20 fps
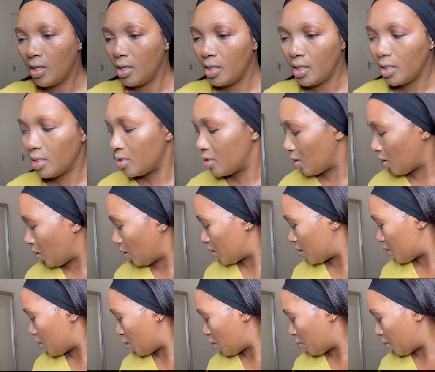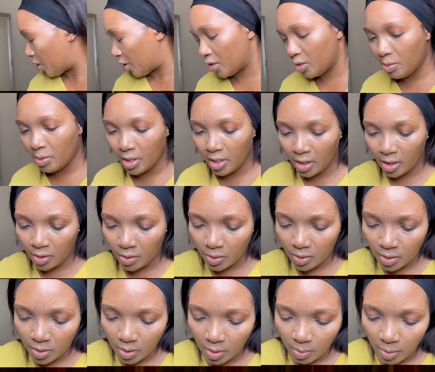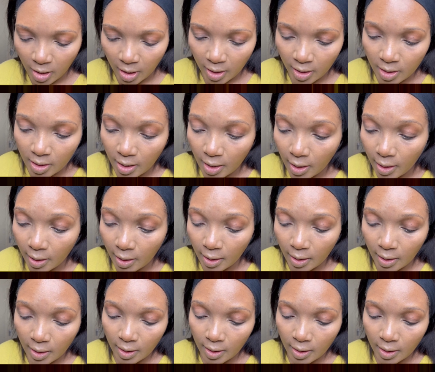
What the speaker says: It's a contour brush, but I can use it on my under eye.